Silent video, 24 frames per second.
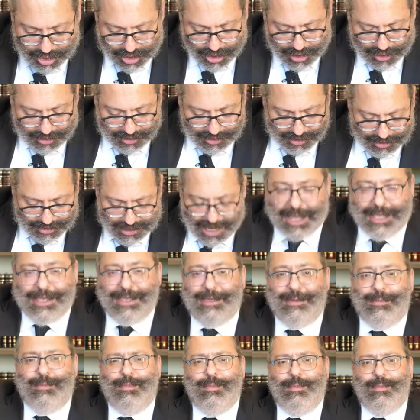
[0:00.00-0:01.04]

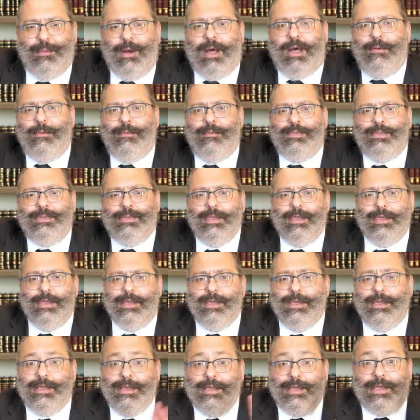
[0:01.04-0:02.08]
daim. Wow.
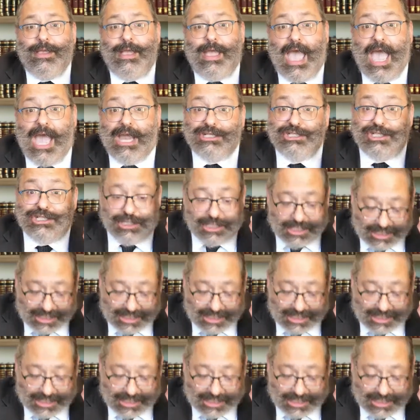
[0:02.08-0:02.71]
I should